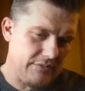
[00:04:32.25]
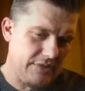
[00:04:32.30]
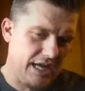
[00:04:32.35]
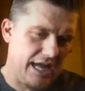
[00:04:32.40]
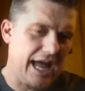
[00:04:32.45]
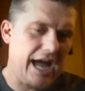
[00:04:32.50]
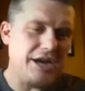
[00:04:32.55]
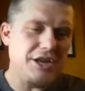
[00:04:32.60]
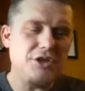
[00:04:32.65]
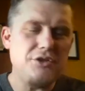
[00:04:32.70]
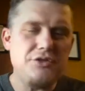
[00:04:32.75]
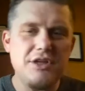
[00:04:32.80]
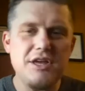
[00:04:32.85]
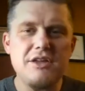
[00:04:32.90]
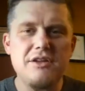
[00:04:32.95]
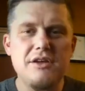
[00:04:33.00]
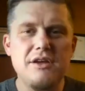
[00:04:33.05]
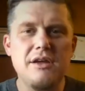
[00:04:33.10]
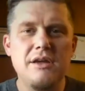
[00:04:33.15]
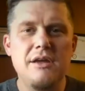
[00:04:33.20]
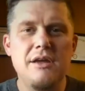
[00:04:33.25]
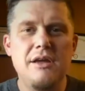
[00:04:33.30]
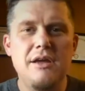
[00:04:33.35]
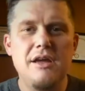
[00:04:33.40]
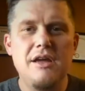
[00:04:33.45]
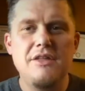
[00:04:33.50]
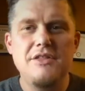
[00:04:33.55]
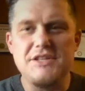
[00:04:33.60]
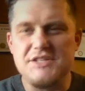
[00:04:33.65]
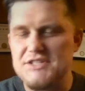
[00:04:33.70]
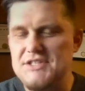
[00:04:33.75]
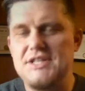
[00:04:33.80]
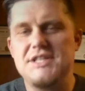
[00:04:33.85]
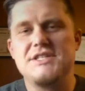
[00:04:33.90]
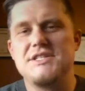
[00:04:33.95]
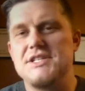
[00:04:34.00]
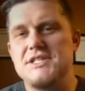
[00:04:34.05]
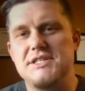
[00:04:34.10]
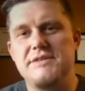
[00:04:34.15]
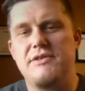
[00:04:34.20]
How do you think the
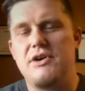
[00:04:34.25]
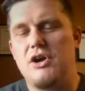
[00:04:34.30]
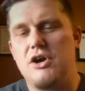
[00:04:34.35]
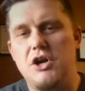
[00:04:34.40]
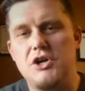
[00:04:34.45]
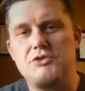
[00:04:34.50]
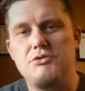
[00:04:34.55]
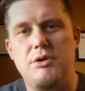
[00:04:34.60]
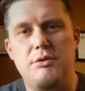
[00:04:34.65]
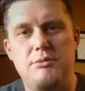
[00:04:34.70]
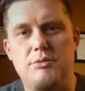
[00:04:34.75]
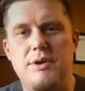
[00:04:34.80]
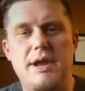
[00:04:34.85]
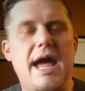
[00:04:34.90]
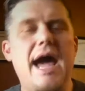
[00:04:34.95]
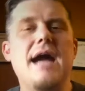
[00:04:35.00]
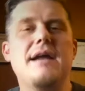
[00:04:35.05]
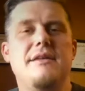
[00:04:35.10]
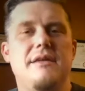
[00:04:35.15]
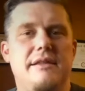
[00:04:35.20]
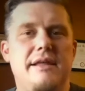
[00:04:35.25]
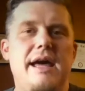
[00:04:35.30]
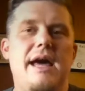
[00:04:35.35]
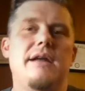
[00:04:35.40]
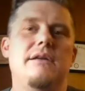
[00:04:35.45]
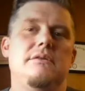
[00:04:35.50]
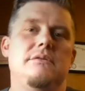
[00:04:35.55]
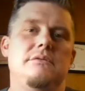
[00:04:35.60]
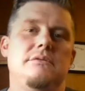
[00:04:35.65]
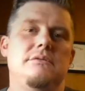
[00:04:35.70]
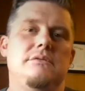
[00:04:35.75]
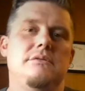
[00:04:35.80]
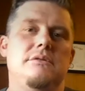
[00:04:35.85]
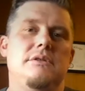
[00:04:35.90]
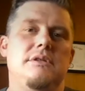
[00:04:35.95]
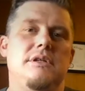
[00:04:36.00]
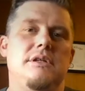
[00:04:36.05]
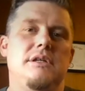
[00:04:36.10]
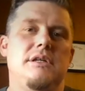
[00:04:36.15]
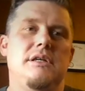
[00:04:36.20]
citizens of our country would react to that
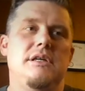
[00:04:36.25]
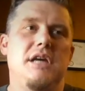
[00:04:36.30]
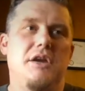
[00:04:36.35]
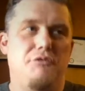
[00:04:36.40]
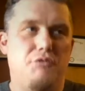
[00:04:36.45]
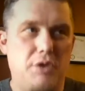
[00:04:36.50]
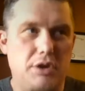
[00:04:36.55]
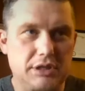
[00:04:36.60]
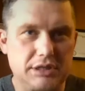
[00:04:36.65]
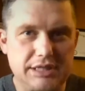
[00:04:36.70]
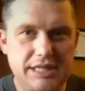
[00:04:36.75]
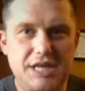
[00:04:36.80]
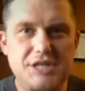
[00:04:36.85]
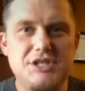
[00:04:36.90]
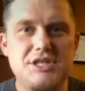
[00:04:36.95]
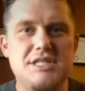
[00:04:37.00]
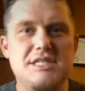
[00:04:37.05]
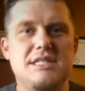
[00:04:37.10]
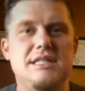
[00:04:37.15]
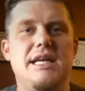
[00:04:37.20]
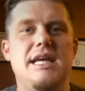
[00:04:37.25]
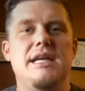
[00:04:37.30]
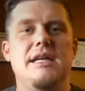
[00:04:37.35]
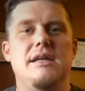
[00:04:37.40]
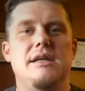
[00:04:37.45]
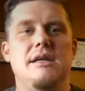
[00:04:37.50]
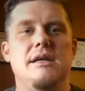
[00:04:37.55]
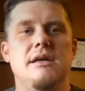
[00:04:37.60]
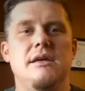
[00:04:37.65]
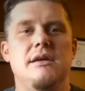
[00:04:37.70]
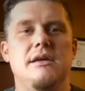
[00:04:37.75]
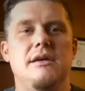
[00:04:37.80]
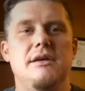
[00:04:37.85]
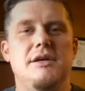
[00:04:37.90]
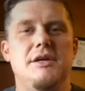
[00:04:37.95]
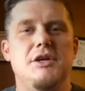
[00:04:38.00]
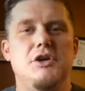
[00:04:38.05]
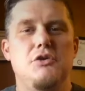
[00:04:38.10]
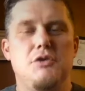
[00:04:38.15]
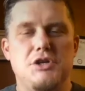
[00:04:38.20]
if we legislated
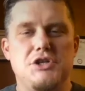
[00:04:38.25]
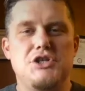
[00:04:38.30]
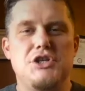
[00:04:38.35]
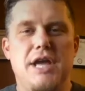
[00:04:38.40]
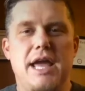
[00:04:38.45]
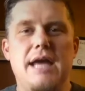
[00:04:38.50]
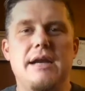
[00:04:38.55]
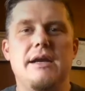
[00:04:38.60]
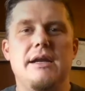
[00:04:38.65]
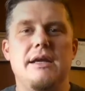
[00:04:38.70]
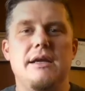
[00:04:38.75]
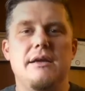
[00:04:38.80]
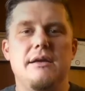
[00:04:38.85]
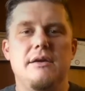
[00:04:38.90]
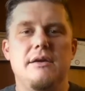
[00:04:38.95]
Christianity?